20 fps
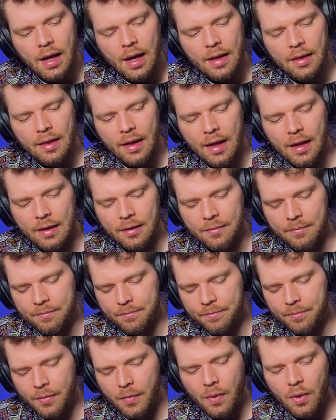And
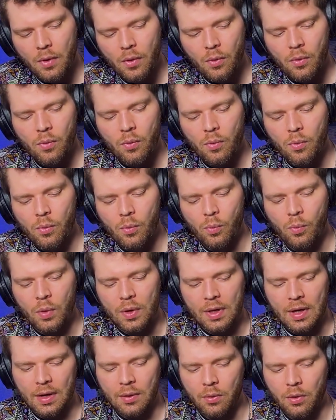then
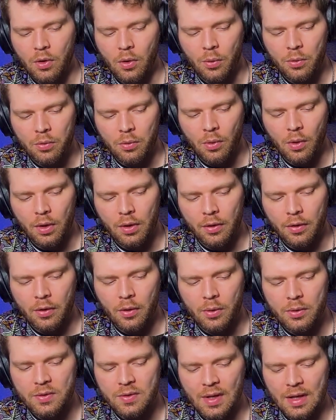when I go through all of
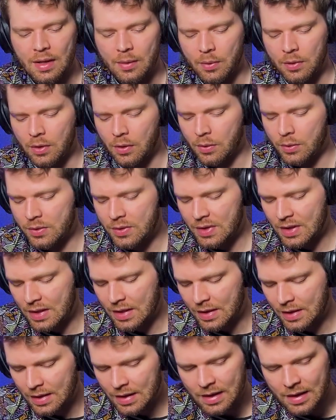those, then I would go
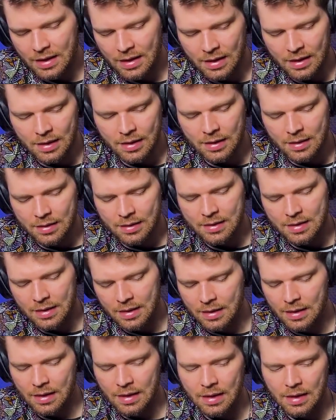C to E,
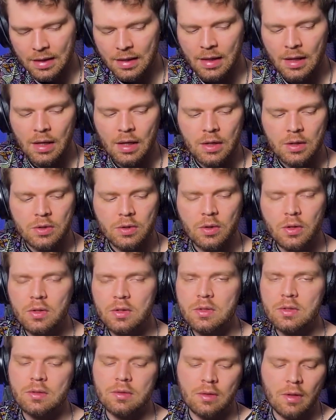C to E. So
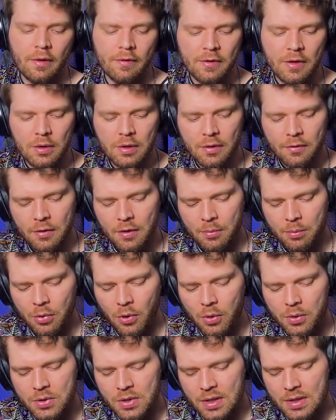there's a few different
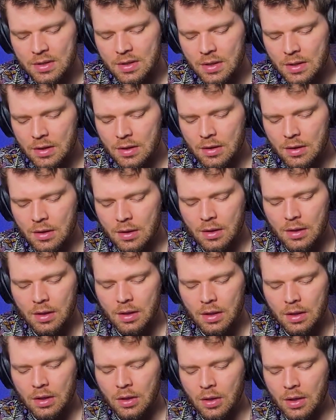approaches
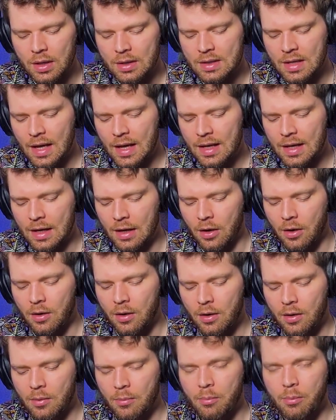you can take
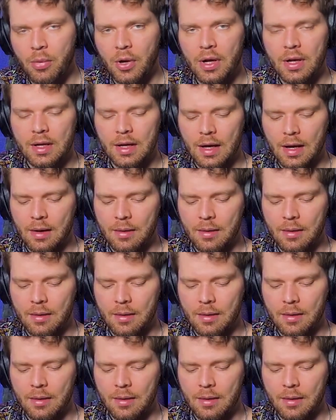here, but